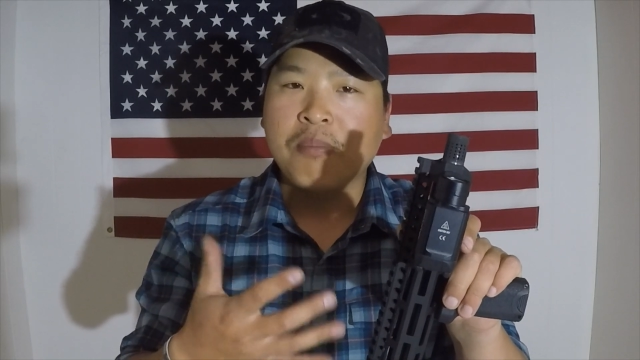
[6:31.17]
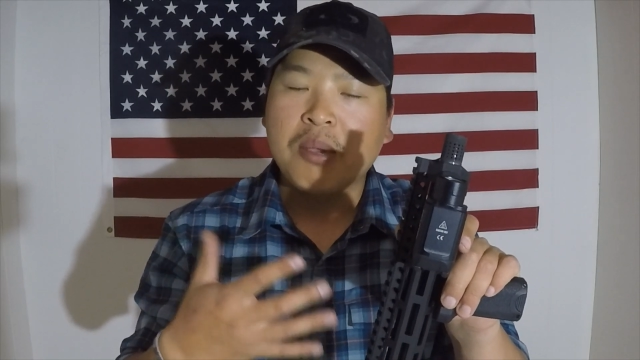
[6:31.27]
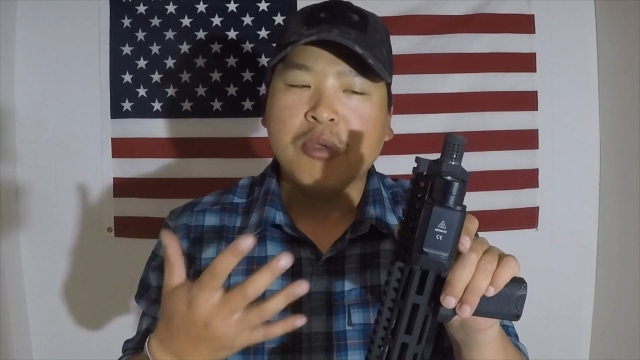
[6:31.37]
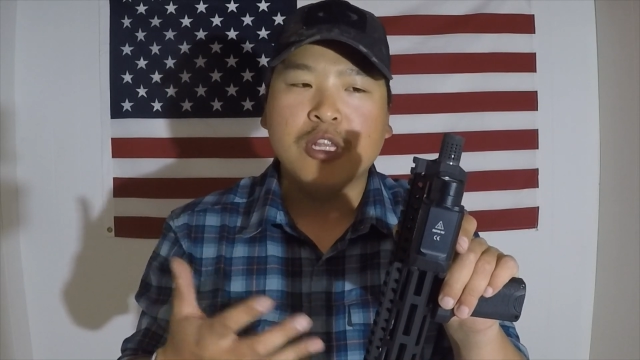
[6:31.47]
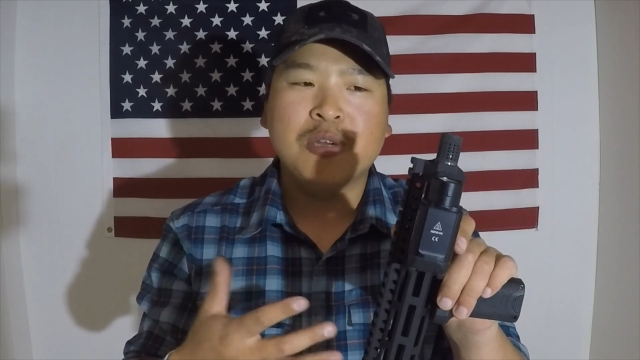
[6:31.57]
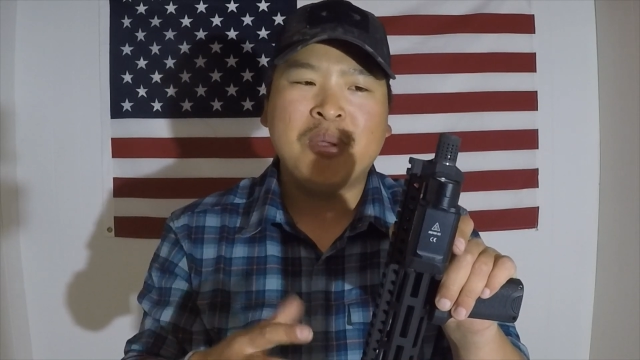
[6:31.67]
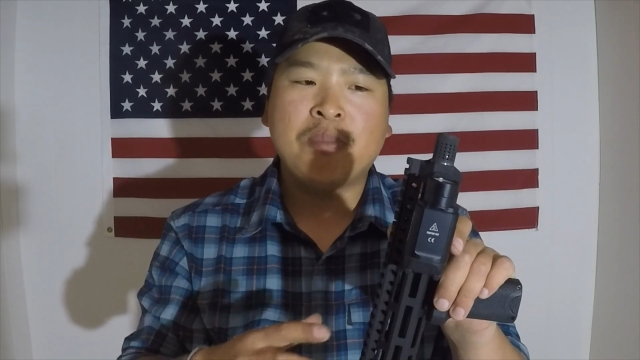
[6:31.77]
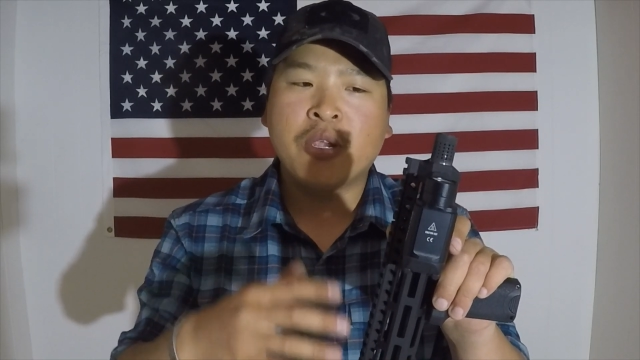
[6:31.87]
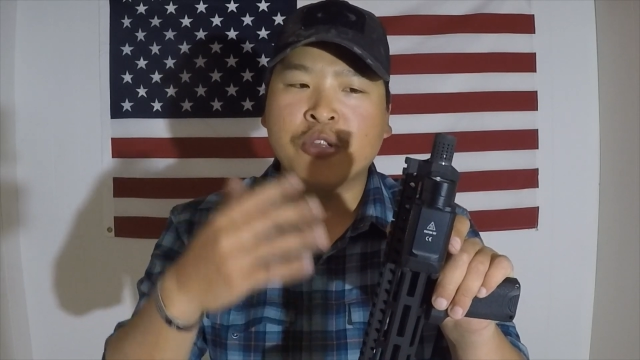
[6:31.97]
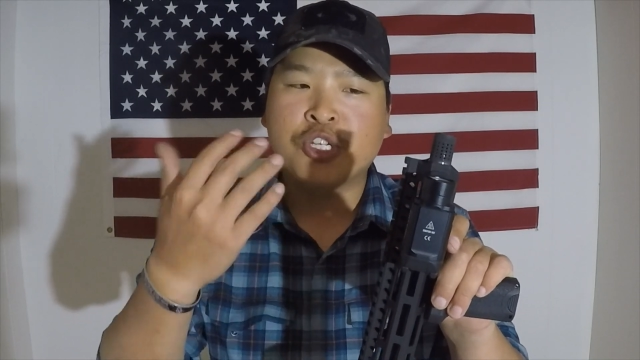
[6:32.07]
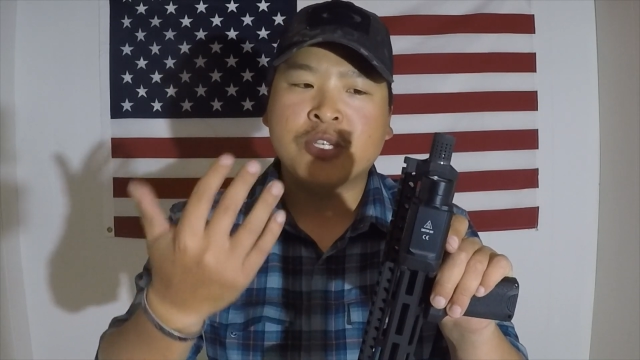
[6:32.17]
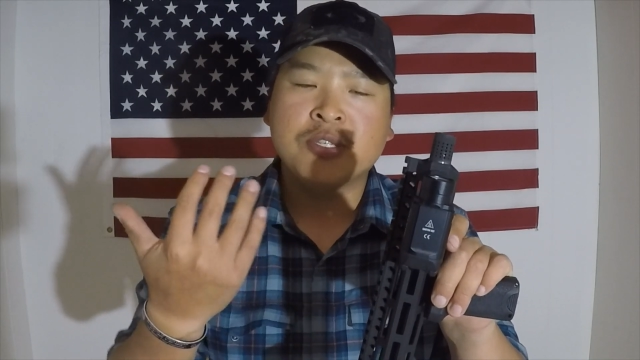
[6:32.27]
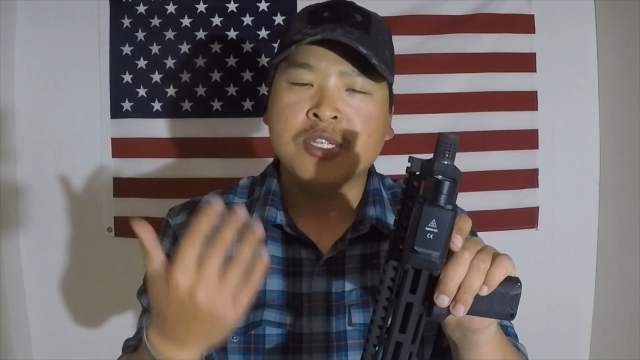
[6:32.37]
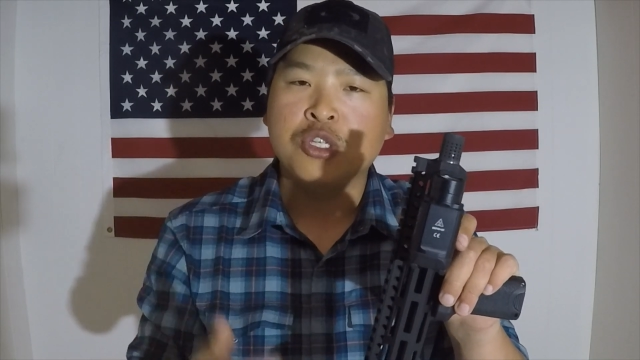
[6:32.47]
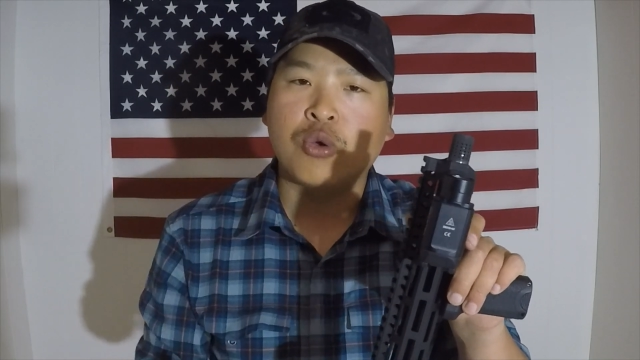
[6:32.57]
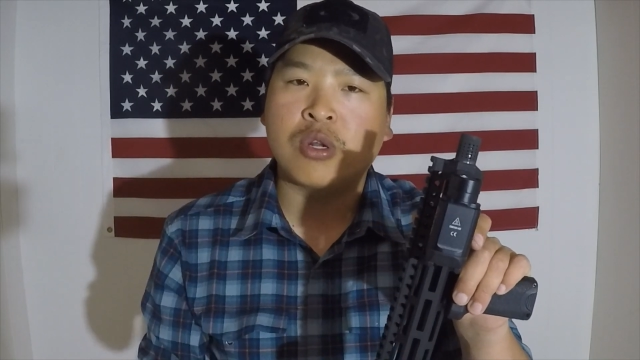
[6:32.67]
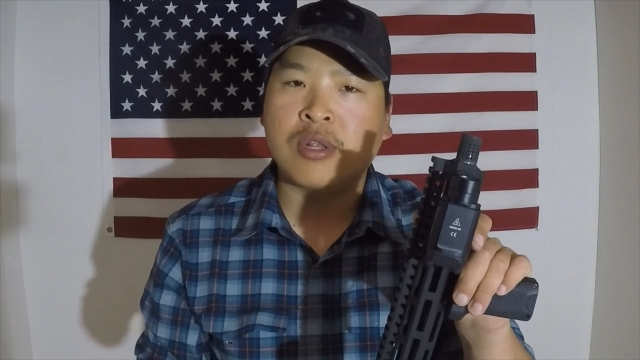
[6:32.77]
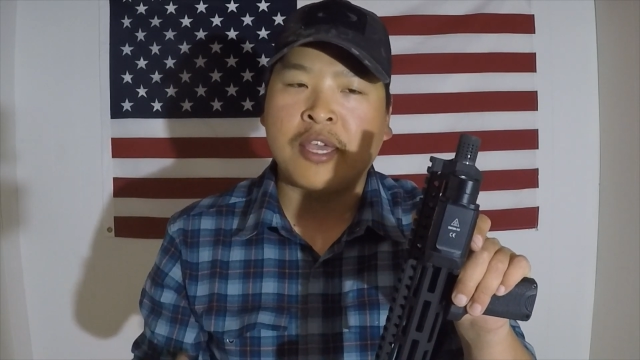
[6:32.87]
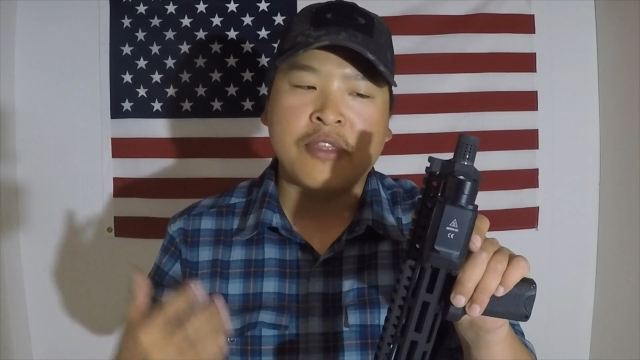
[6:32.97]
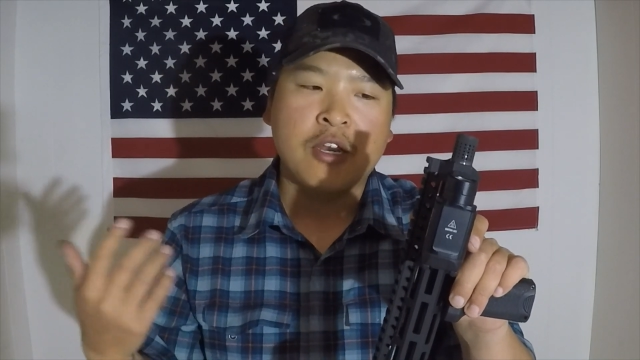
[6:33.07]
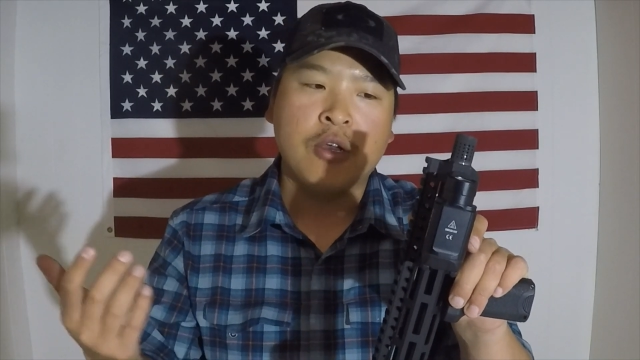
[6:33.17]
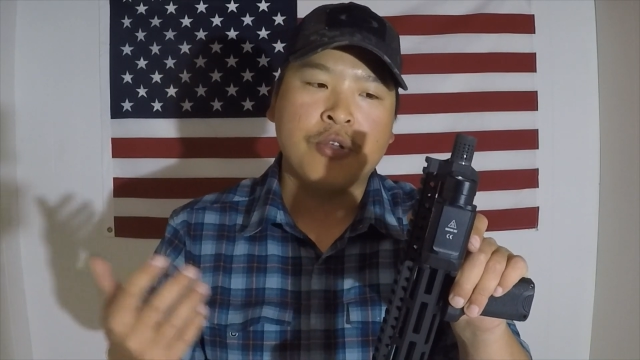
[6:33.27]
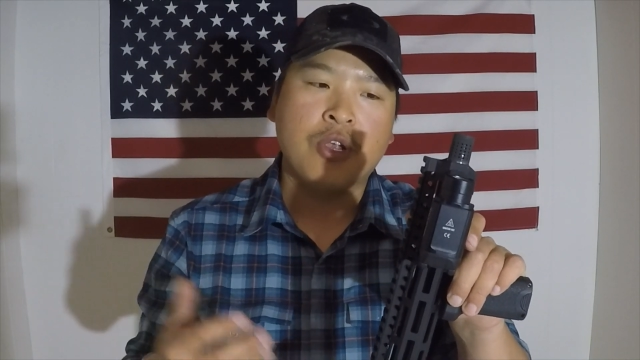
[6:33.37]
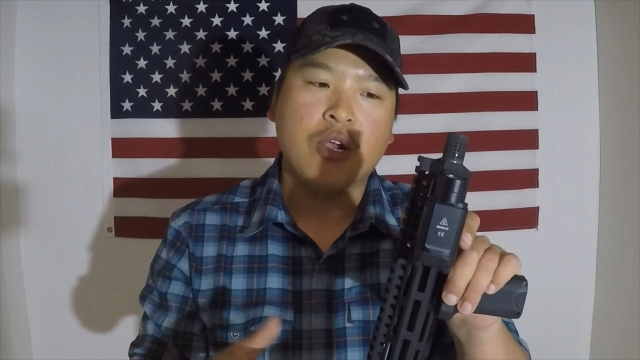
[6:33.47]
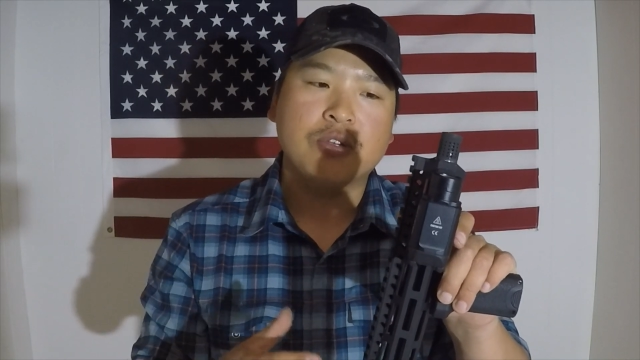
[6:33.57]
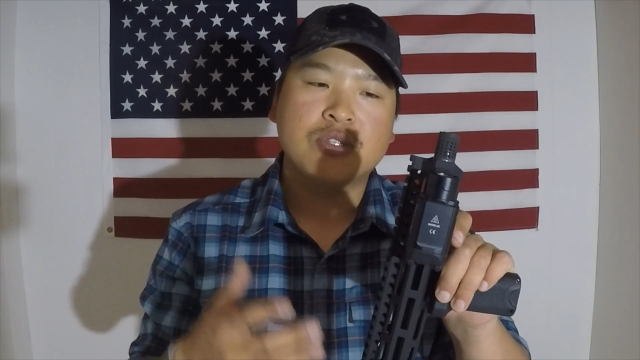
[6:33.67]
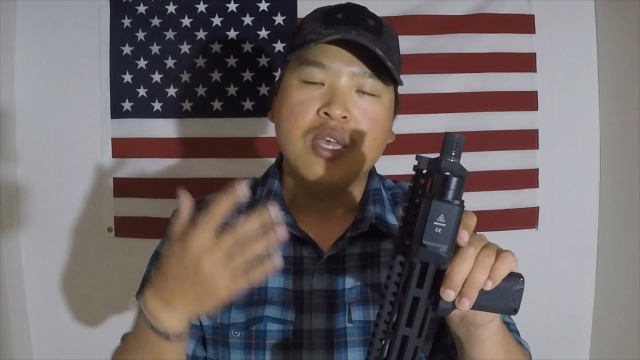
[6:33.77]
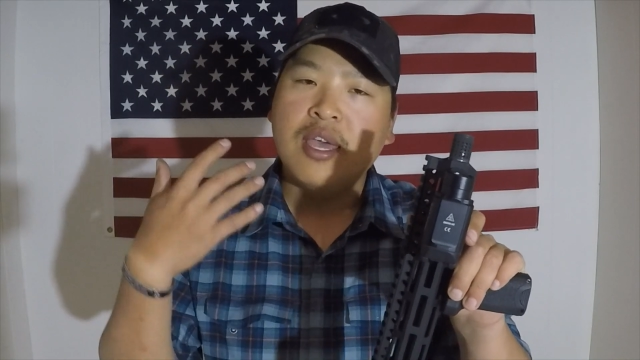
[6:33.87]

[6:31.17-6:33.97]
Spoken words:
maybe a little bit bigger just because it's shorter length at 100 yards.